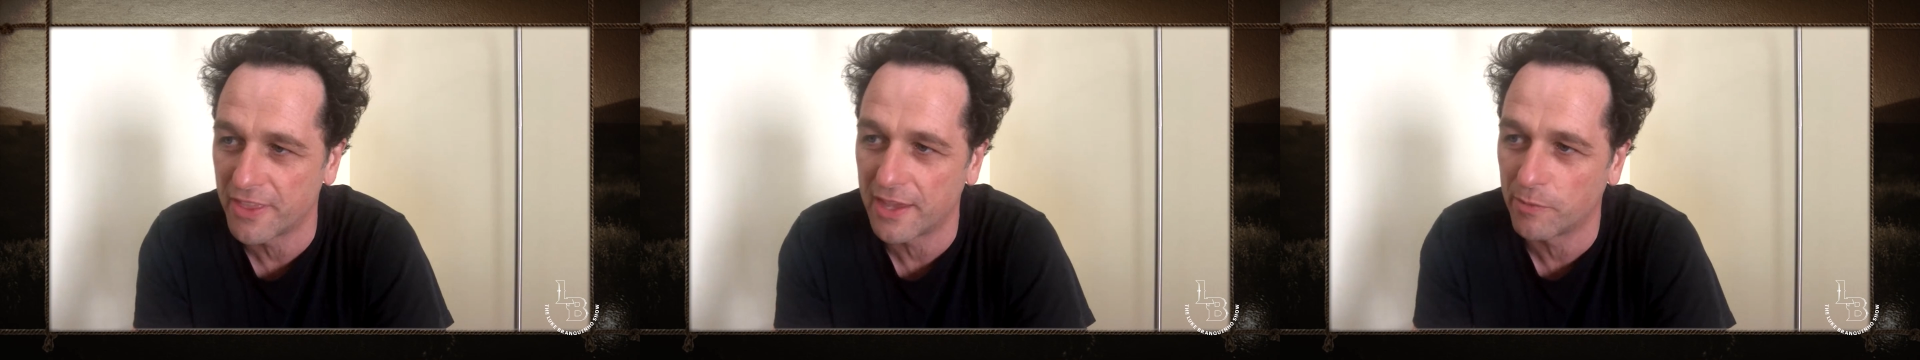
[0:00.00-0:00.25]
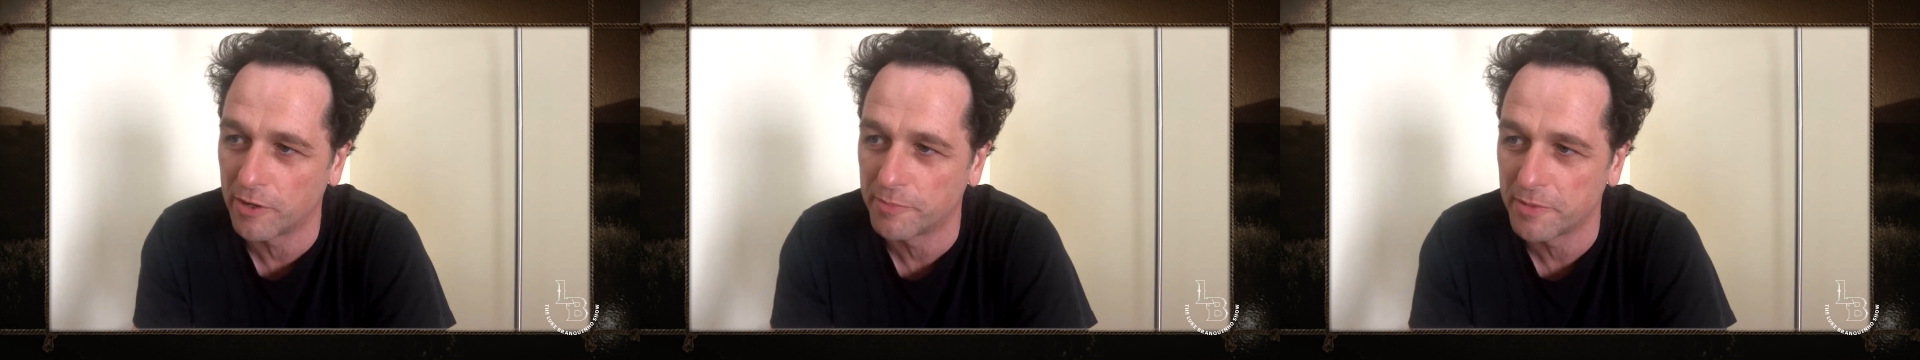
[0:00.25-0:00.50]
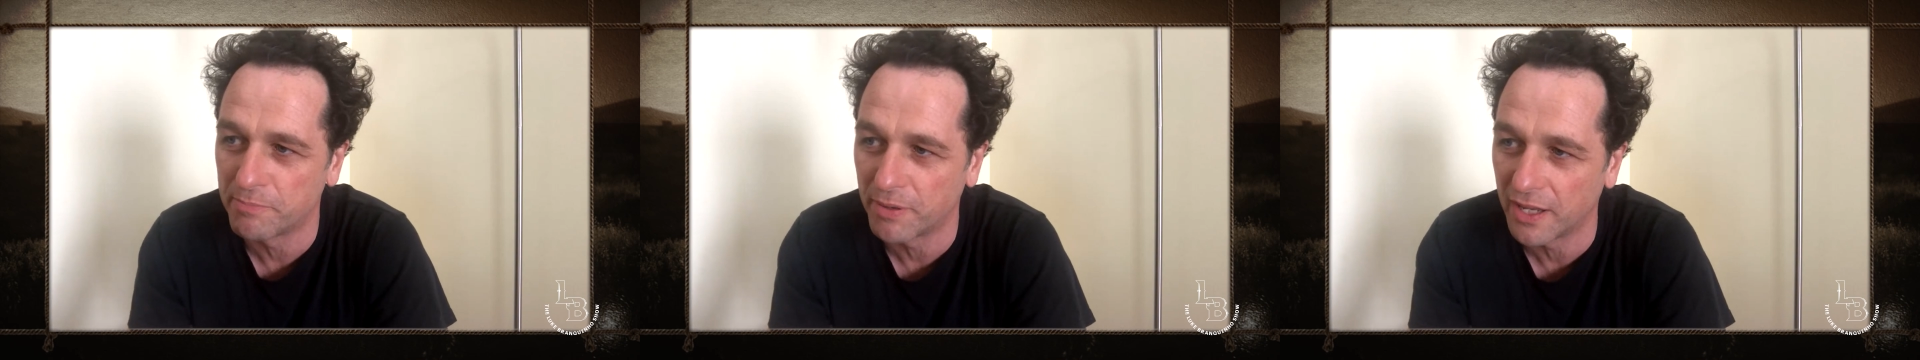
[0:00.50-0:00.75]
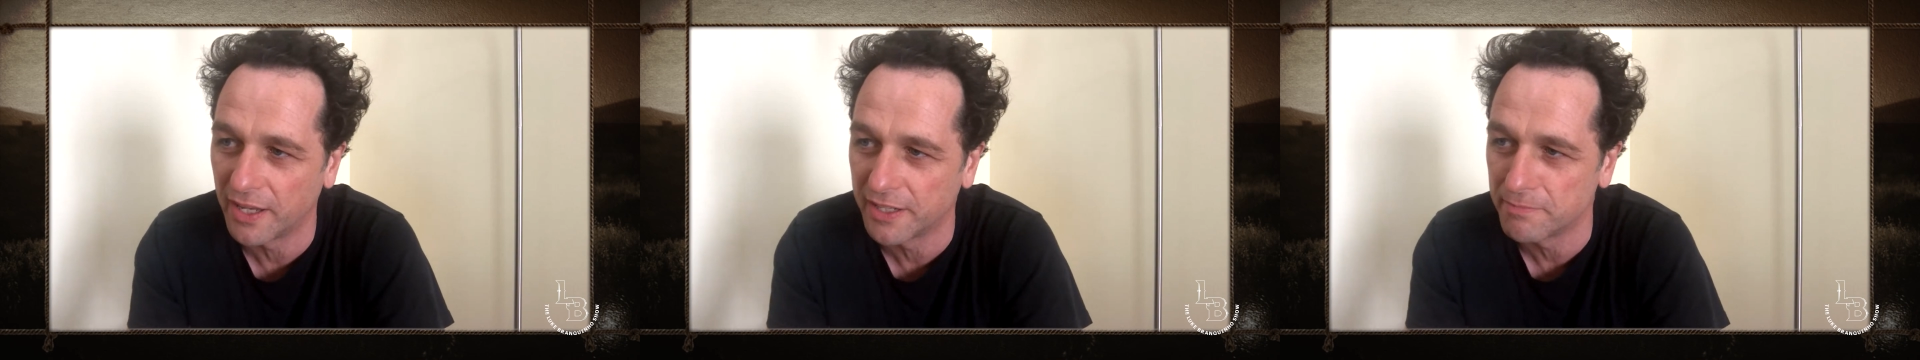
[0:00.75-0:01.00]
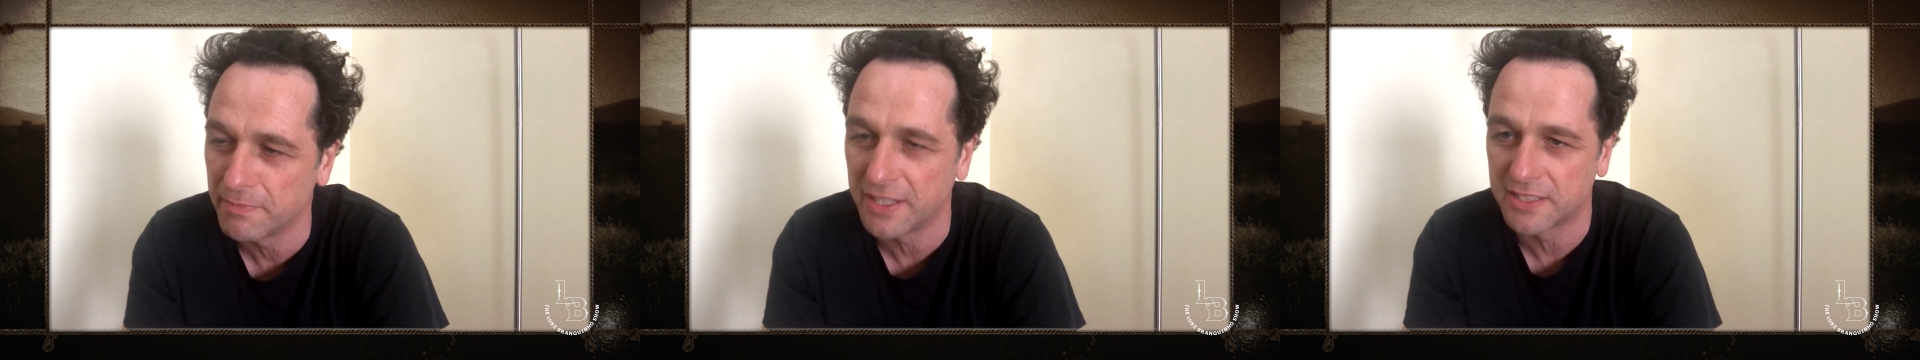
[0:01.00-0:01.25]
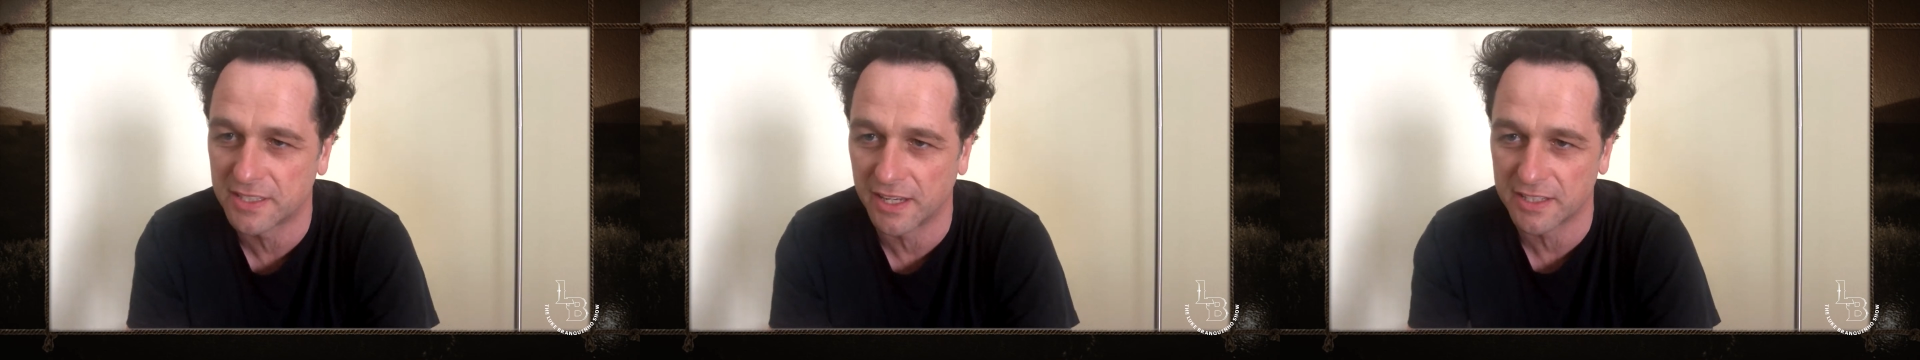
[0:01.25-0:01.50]
There Will Be Blood
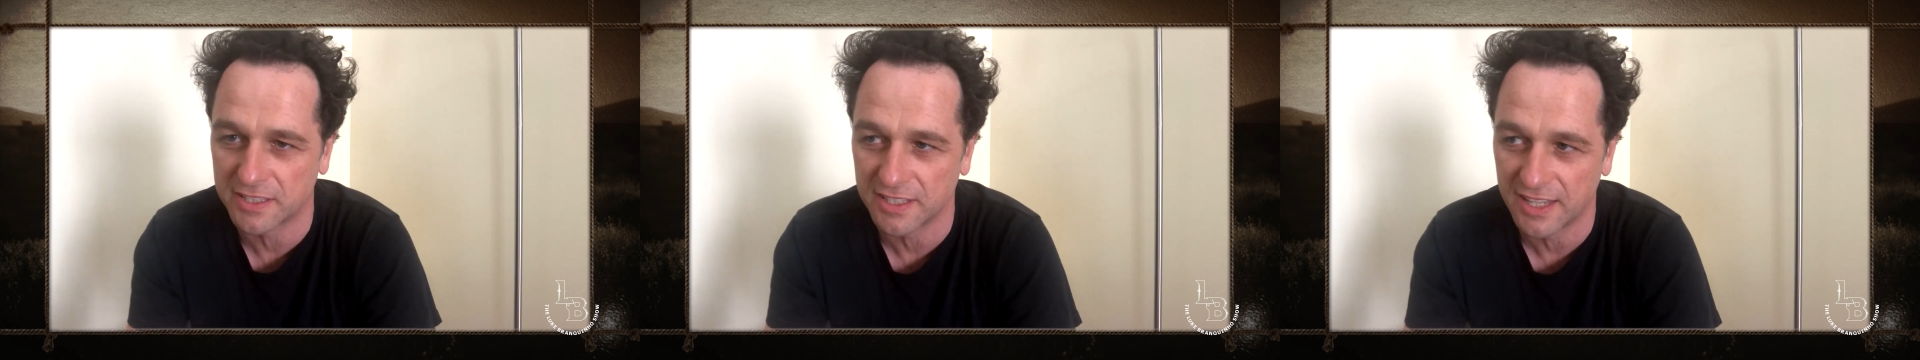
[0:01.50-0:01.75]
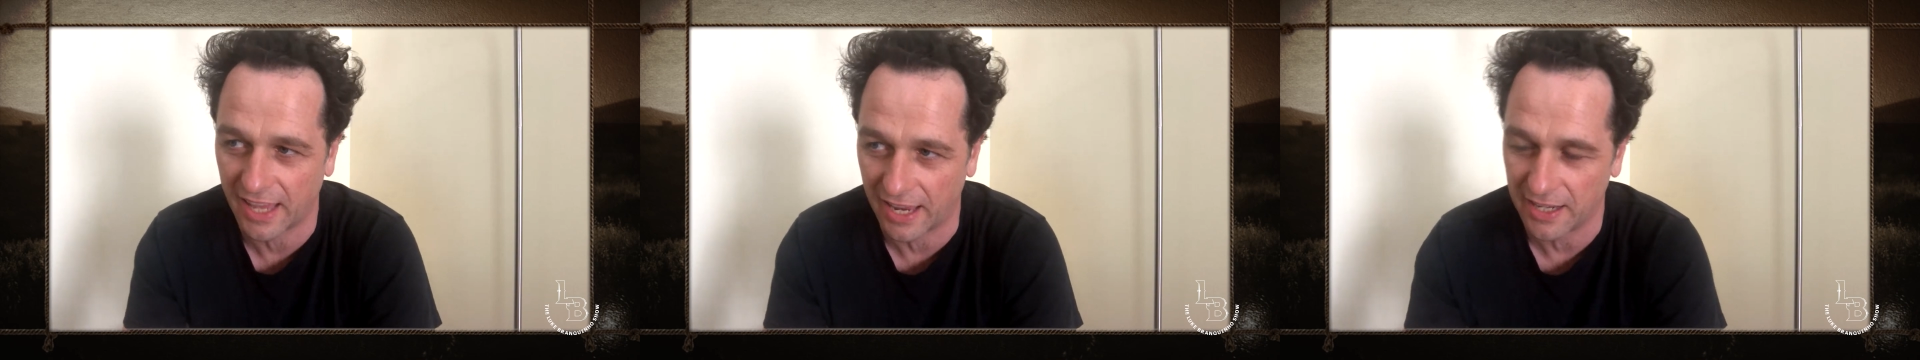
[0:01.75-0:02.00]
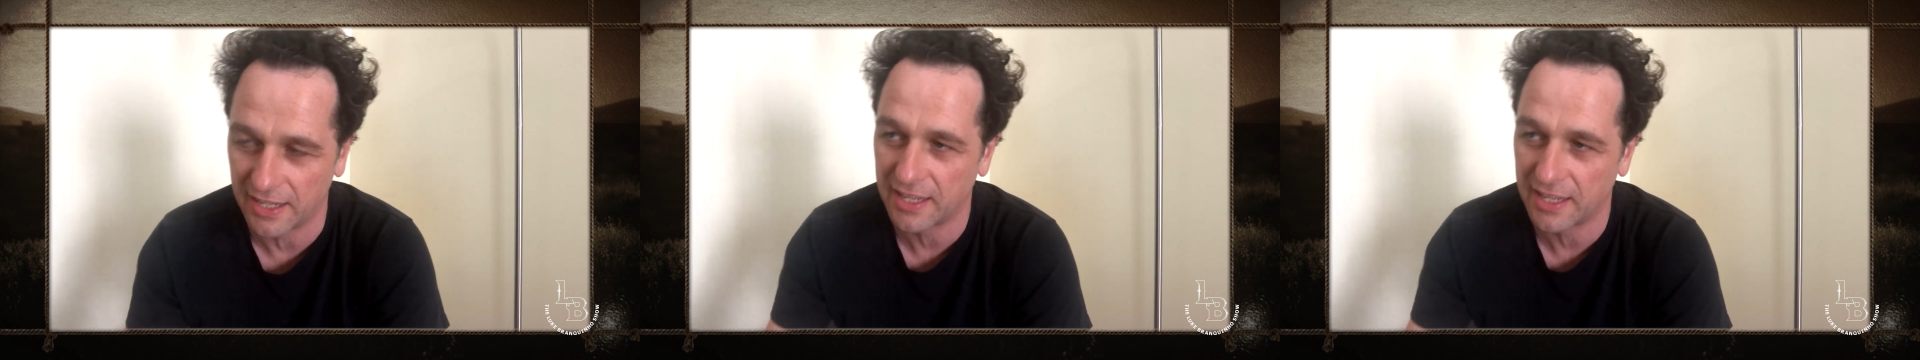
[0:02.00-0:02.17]
meets Citizen Kane.